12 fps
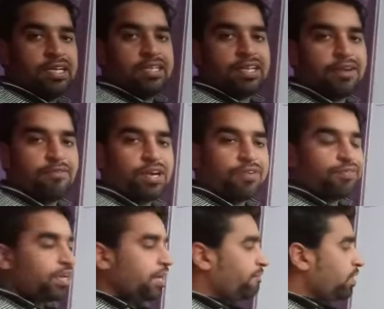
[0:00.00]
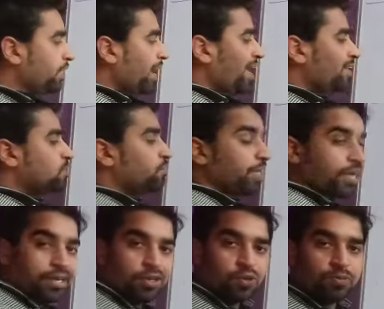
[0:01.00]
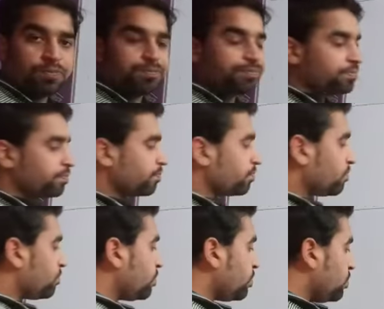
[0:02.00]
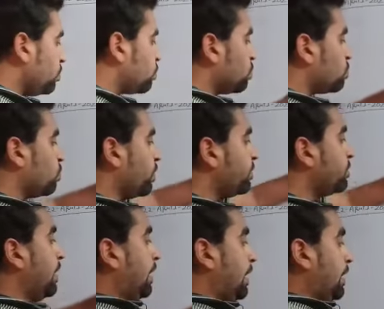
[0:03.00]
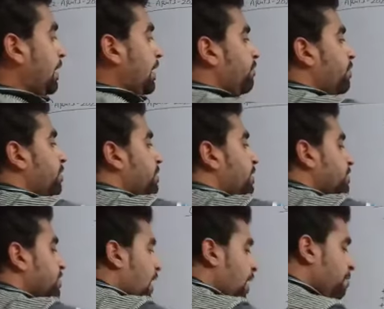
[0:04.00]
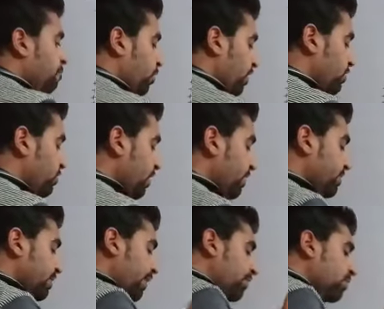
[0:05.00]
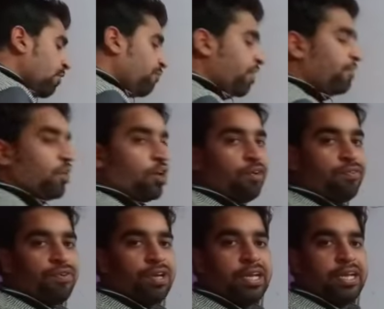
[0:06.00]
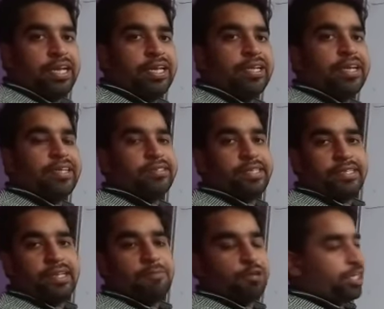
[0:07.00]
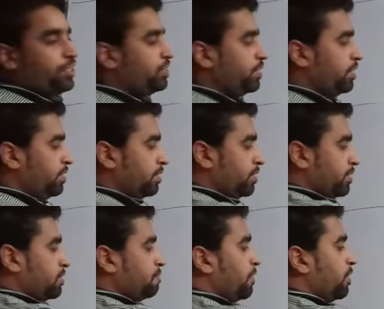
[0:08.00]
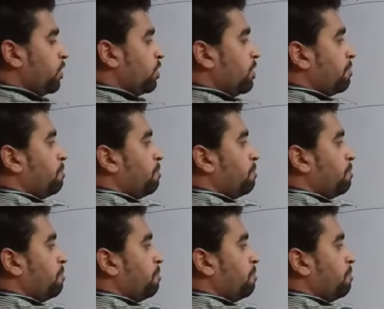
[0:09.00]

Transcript: then what else we can do? So students, even this high potential is in the favor of increasing the potential, this particular